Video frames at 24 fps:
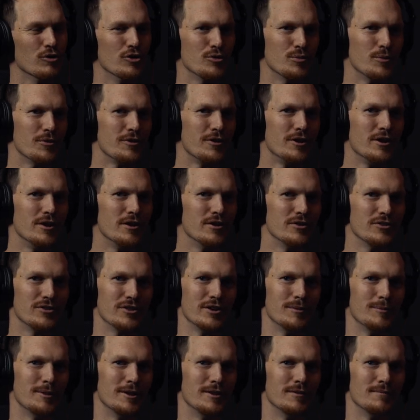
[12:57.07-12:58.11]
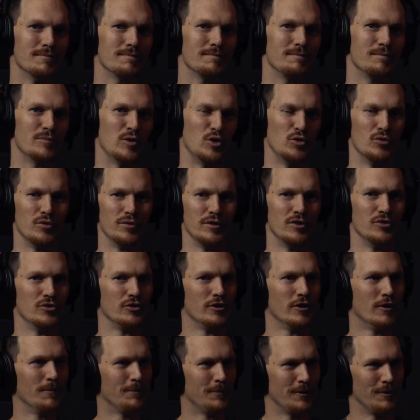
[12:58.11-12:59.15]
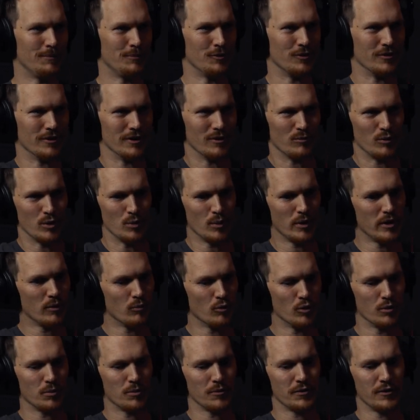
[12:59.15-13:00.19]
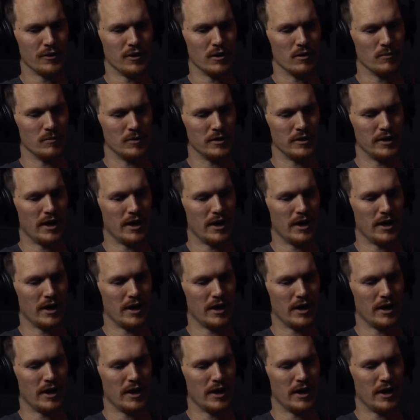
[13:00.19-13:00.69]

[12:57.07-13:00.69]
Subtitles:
Whereas with us, I mean, these are our people. Like we want to work with them